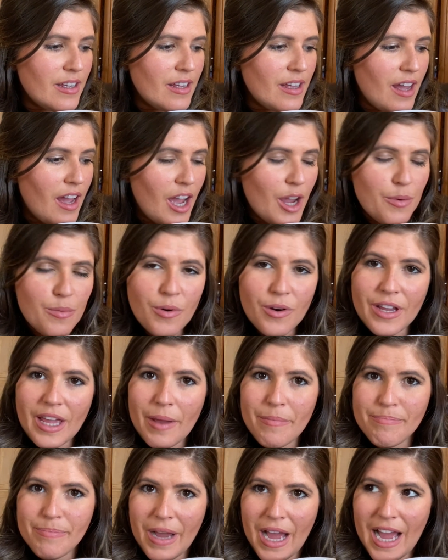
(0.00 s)
I will
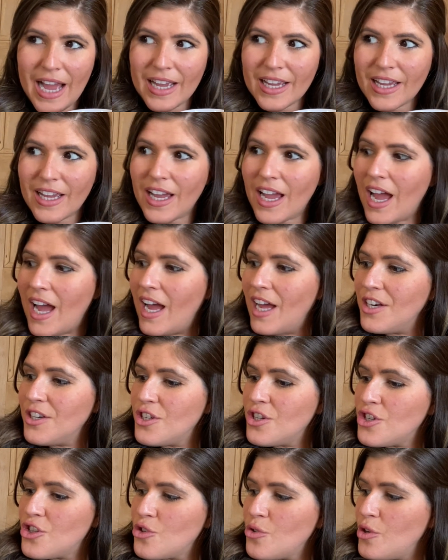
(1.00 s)
get back and
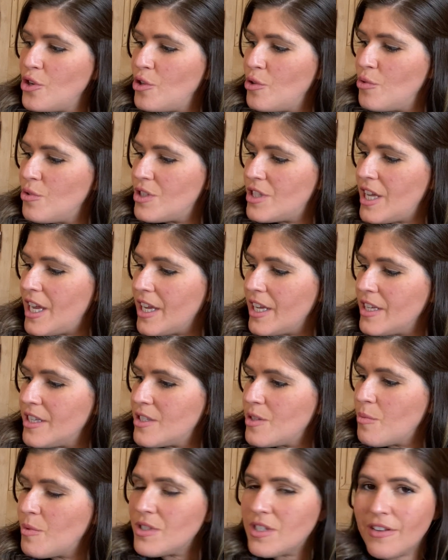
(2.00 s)
show you those
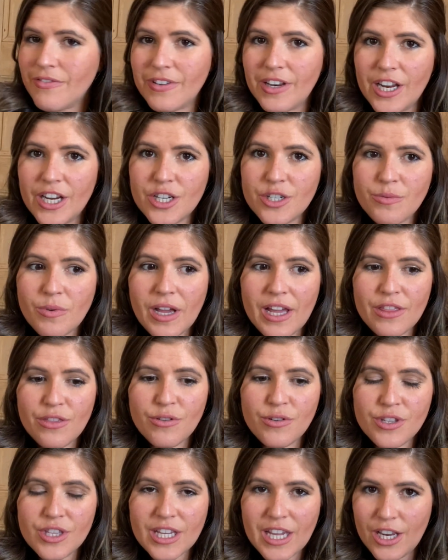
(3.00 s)
things. Once I finish, we'll head
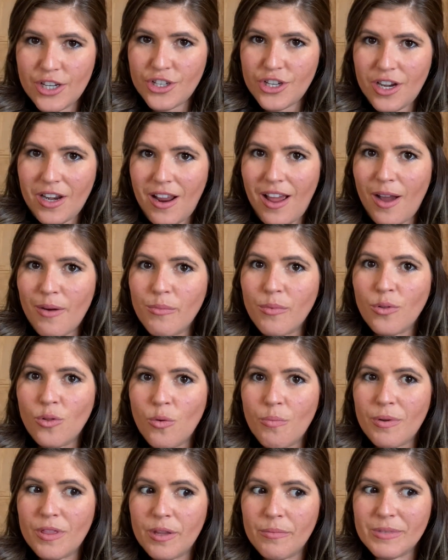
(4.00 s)
through to the kitchen and we'll
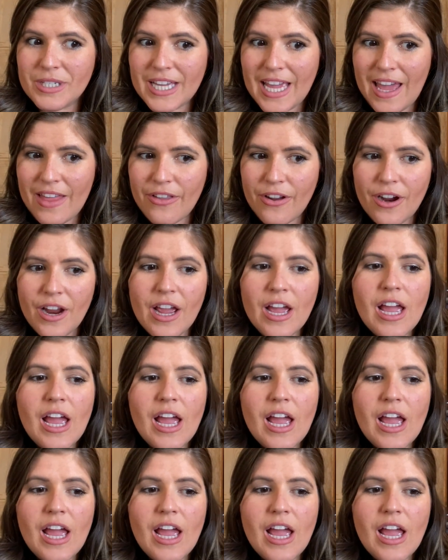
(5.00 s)
open them together.